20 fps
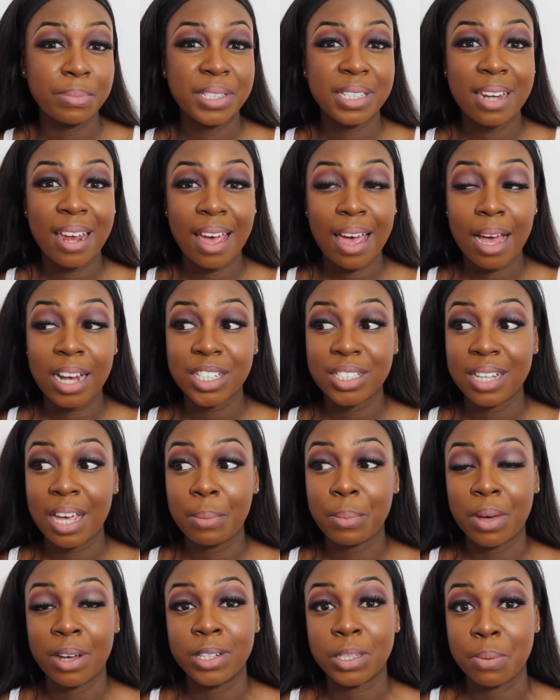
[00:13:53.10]
Today actually
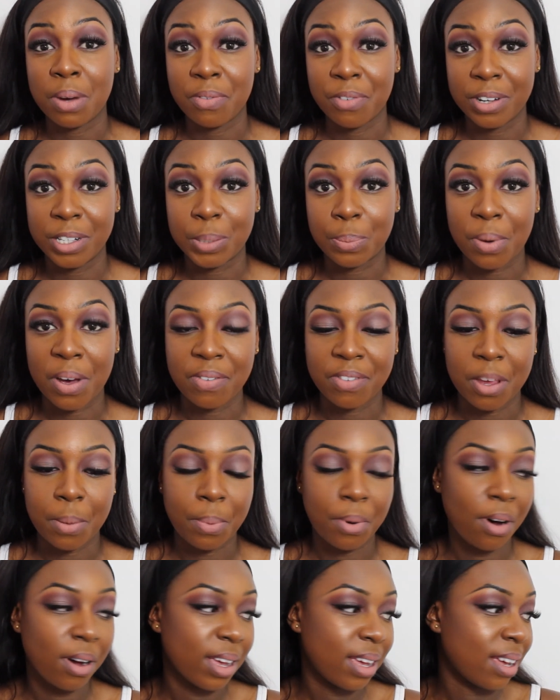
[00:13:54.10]
I'm going to my friend's birthday
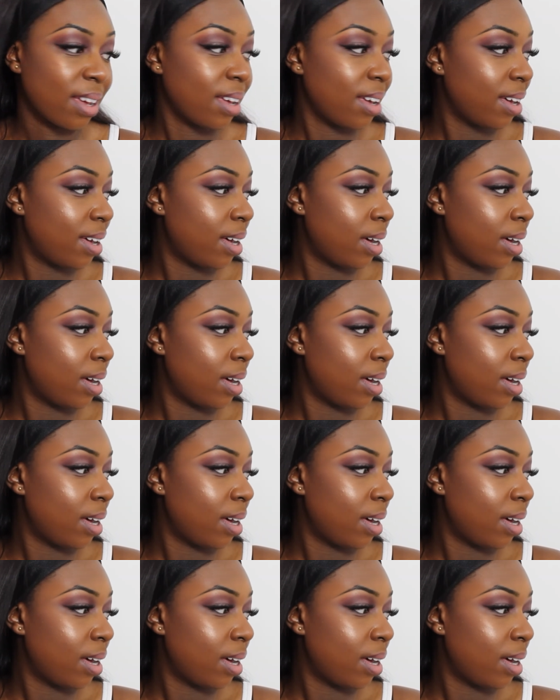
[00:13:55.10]
party.